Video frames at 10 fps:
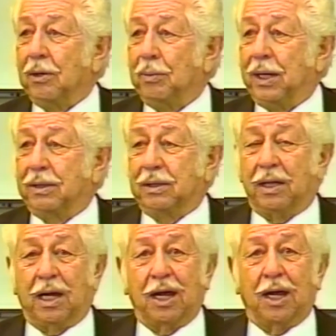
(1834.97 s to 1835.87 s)
But uh,
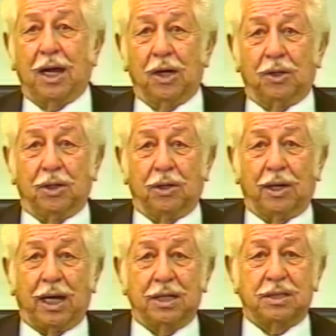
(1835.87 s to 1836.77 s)
I, I looked at
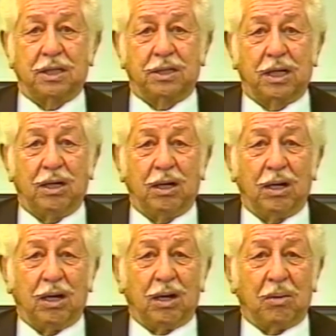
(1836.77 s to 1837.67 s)
her eyes and I said,
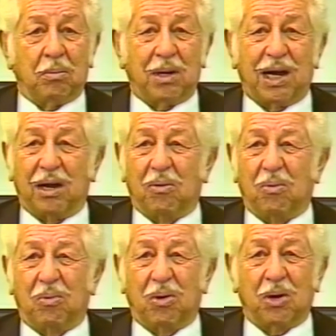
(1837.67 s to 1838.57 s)
my
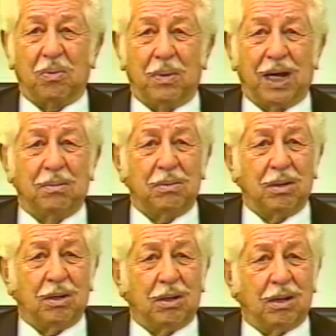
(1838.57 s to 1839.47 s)
word, ma'am,
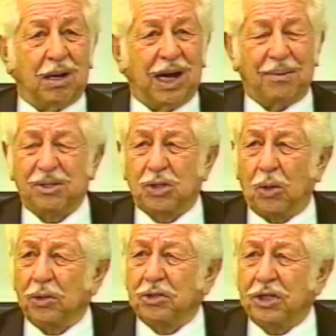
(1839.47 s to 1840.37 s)
how much
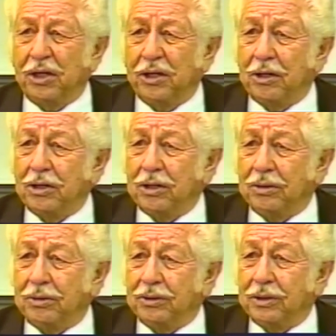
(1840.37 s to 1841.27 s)
golden seal do you
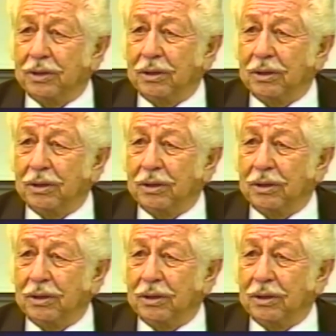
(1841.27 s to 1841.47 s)
use?